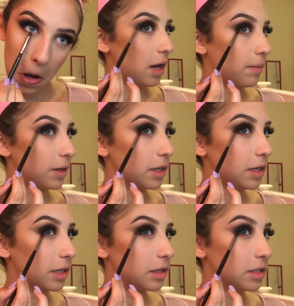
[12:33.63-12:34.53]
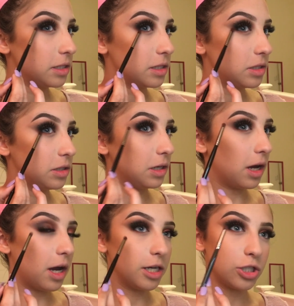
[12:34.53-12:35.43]
And I'm gonna connect this to the
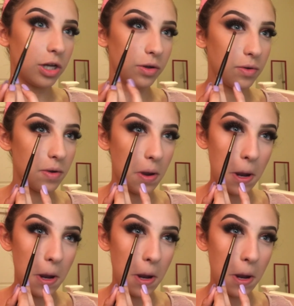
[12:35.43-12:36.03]
eyeshadow.